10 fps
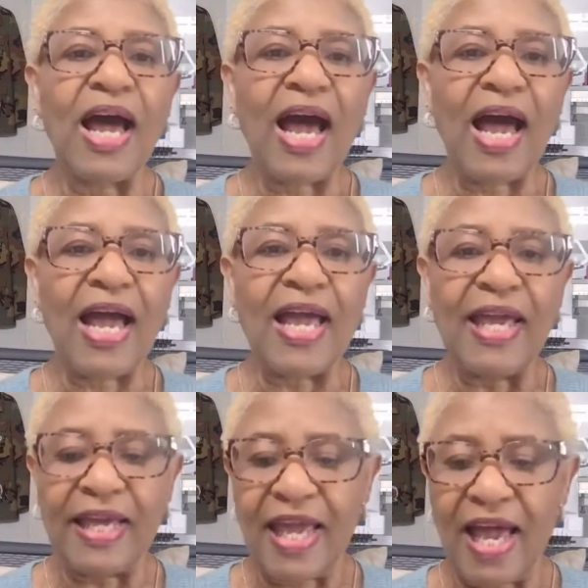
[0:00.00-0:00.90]
I
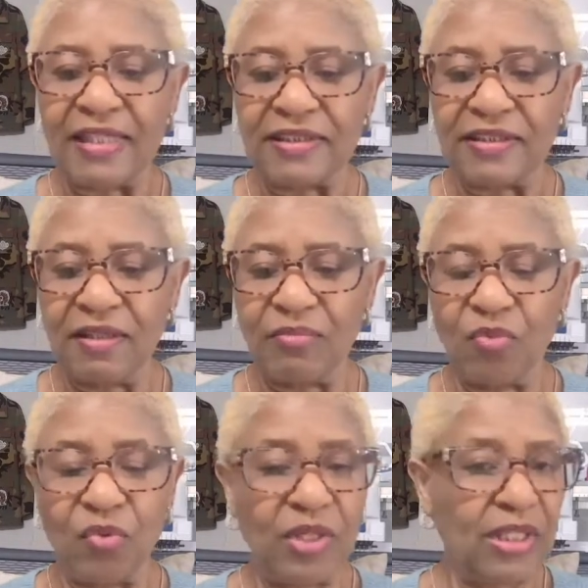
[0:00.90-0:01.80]
got some
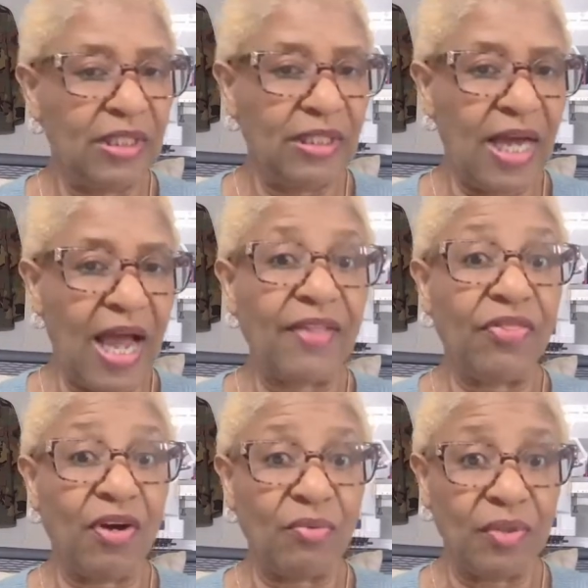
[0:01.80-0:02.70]
really, I
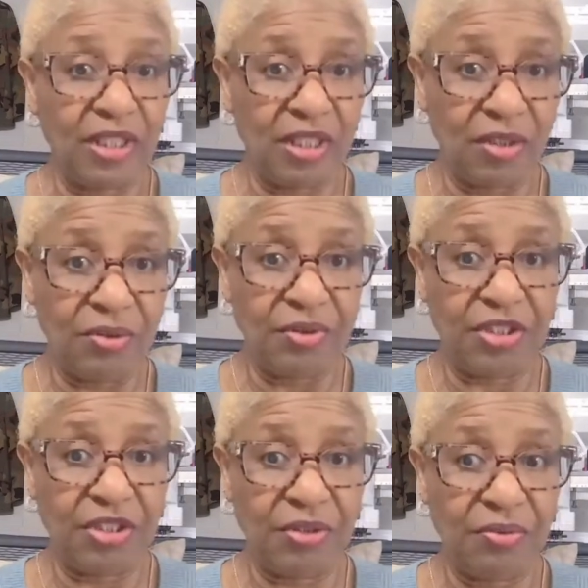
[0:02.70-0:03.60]
thought really
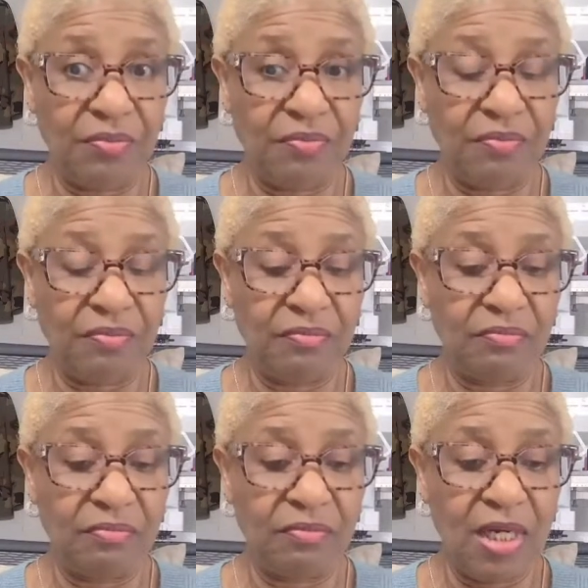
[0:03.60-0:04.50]
cute,
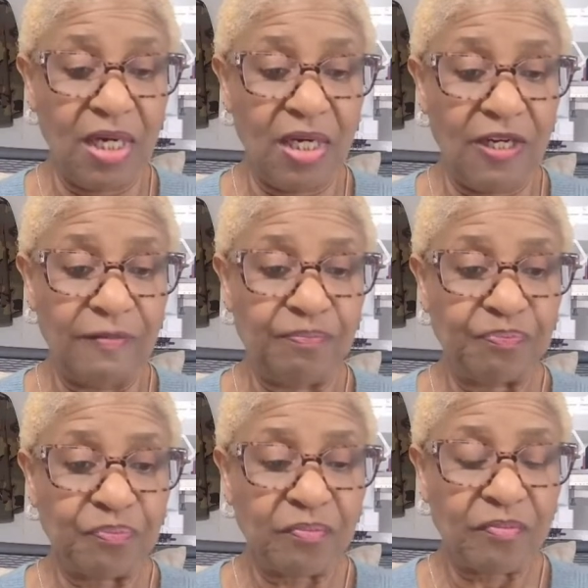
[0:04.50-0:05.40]
um,
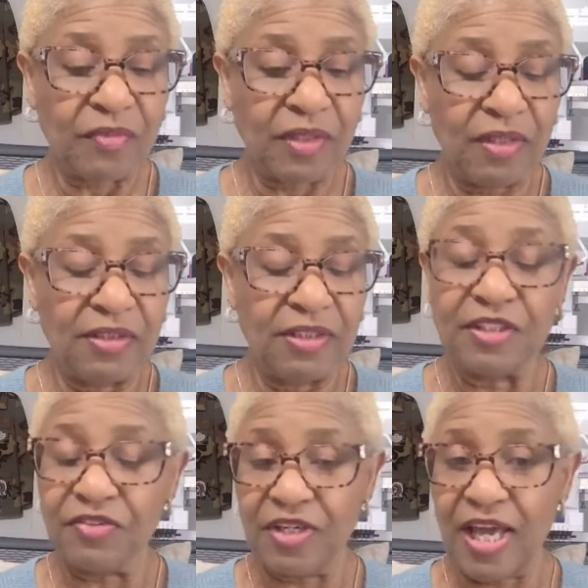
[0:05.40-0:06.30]

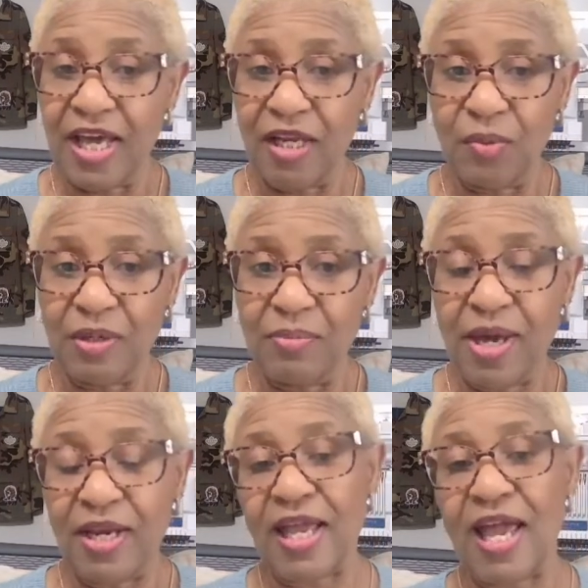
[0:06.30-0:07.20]
different Halloween
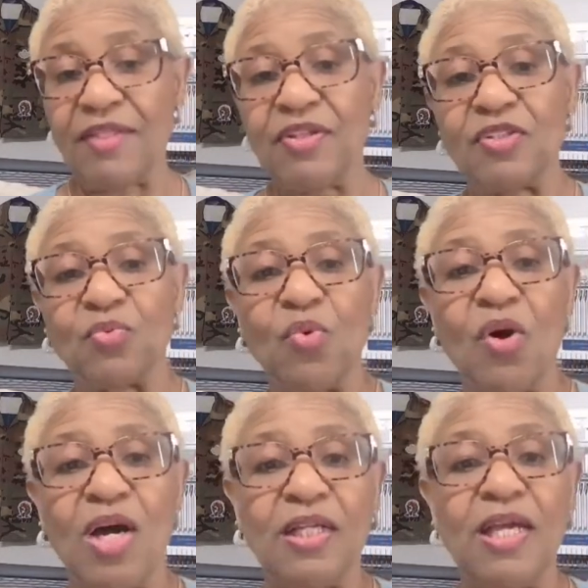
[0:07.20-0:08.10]
pattern. I got this
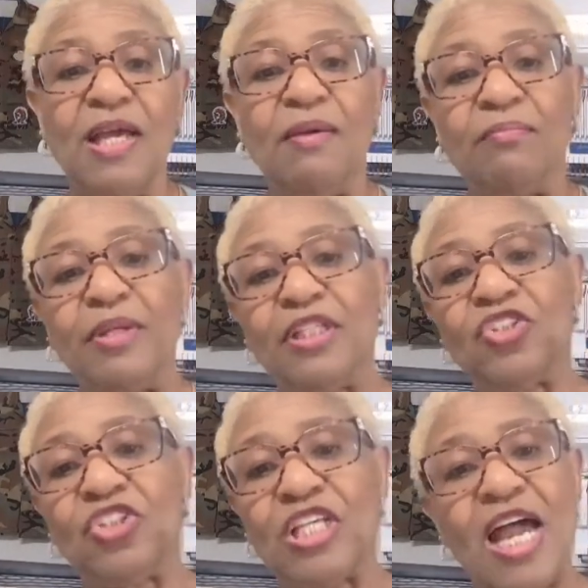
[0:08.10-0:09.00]
one big
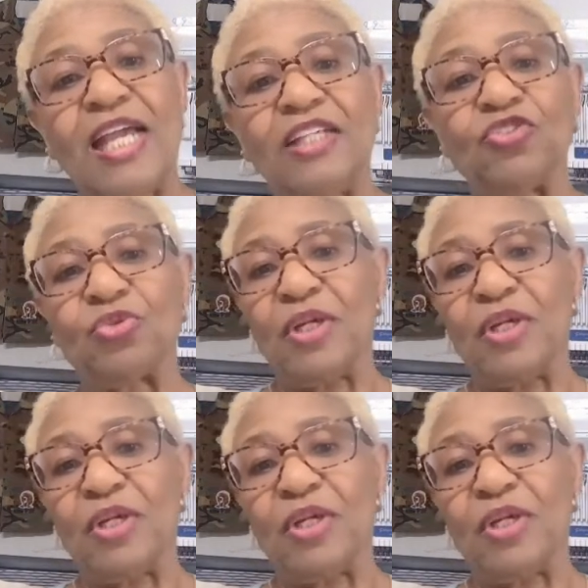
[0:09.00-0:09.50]
giant